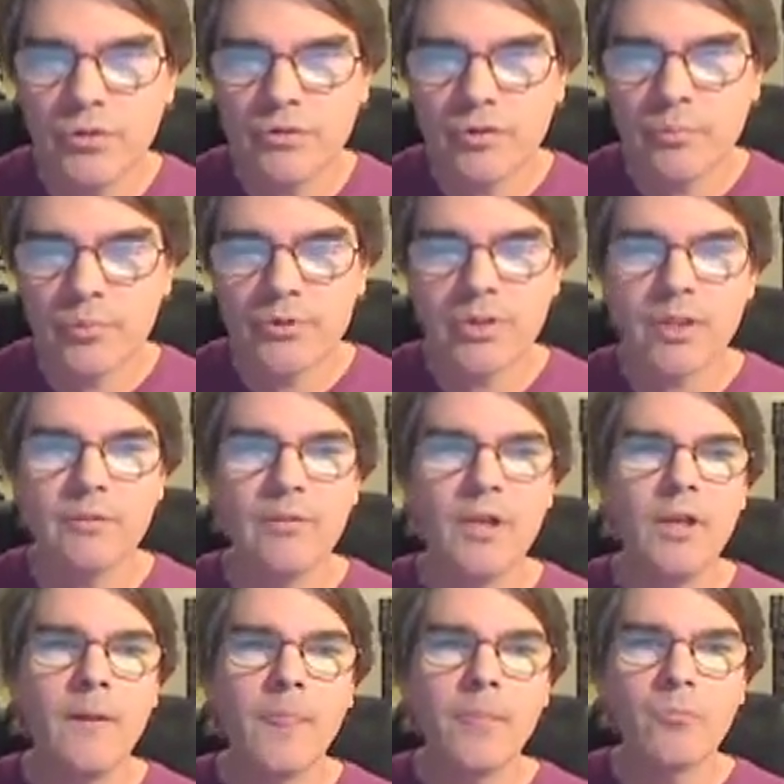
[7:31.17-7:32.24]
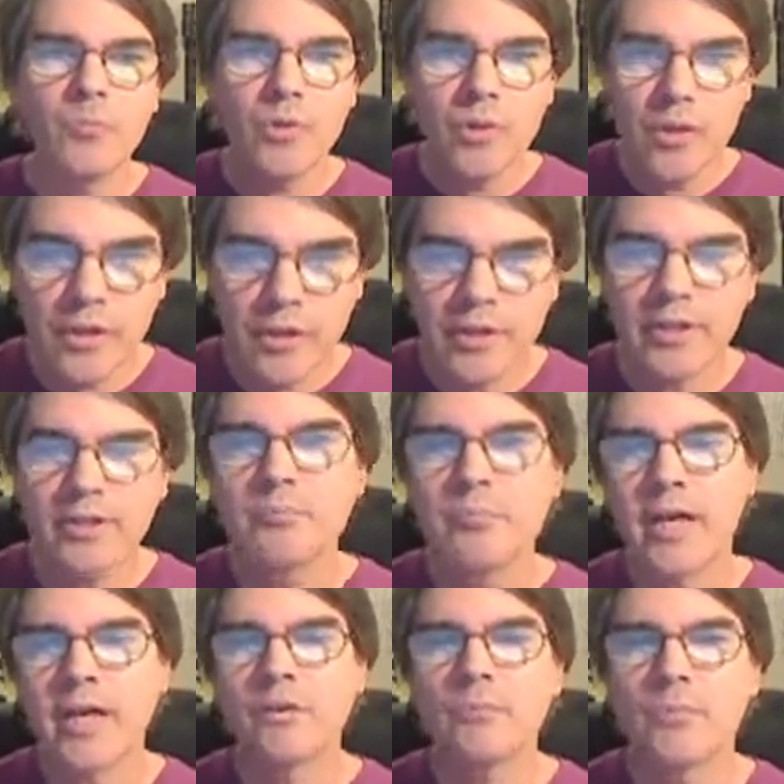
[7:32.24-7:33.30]
50%.
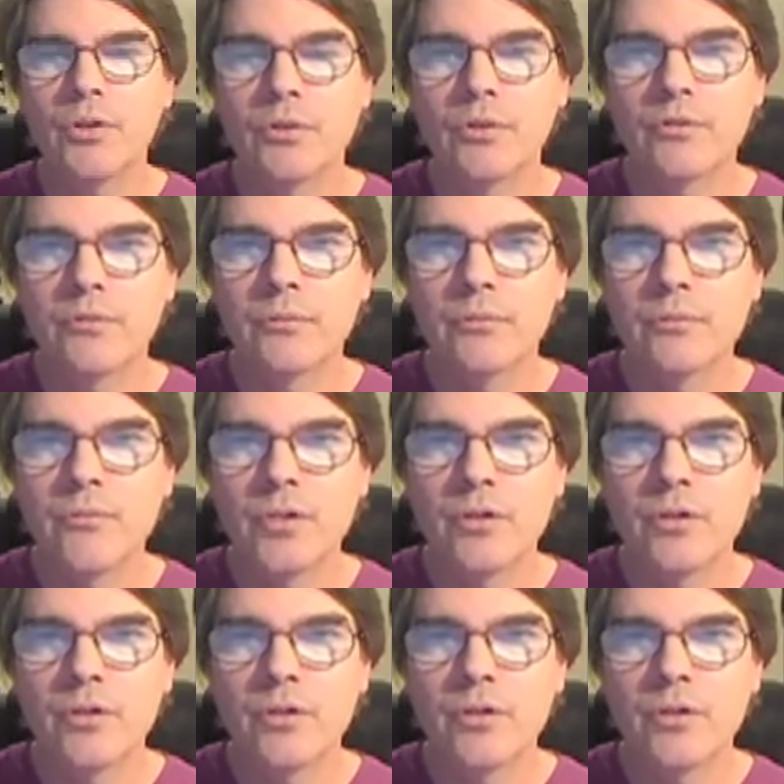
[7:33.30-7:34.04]
Getting back to motive.